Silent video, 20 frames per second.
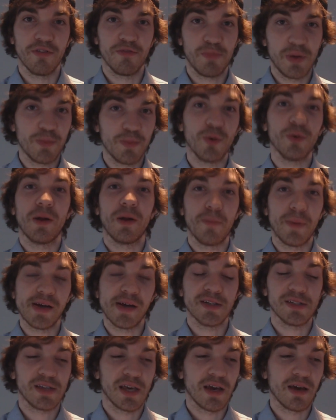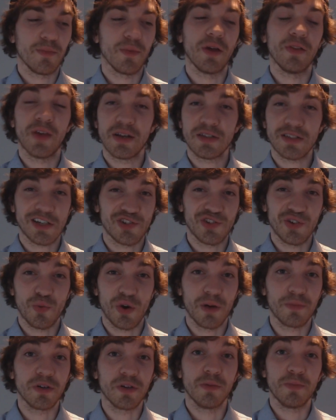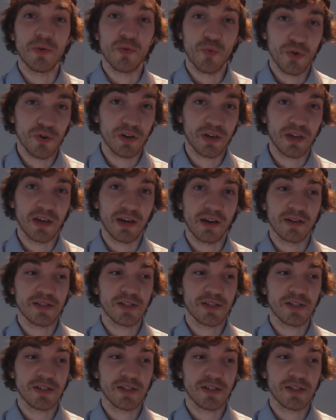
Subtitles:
people that makes game, and that's actually where I'm going to be working.